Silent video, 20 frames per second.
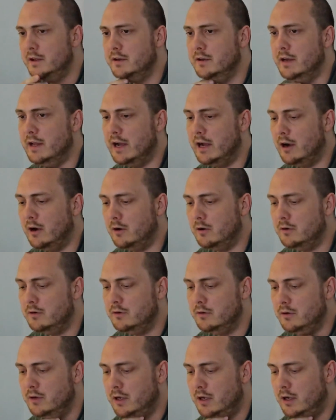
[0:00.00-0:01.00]
Now,
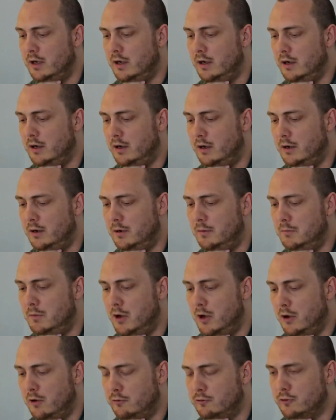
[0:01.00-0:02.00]

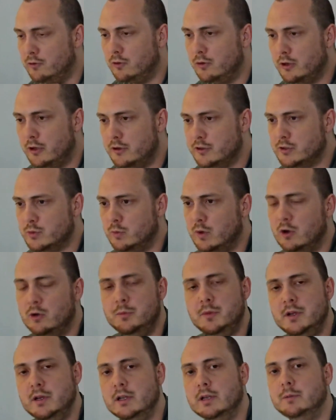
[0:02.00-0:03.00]
for all those
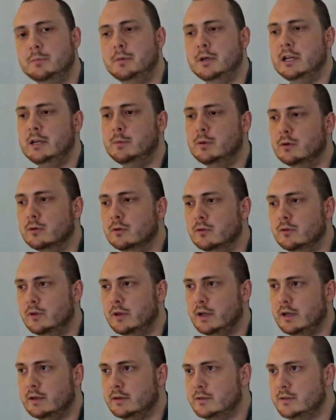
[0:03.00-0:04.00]
well-meaning people
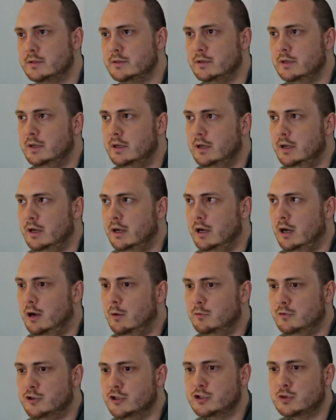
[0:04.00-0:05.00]
that
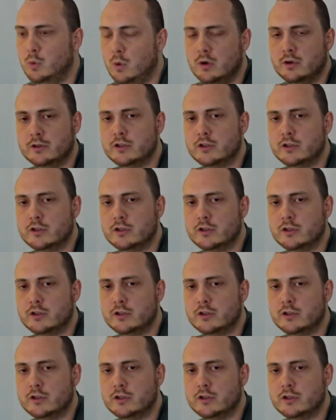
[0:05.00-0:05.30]
just want to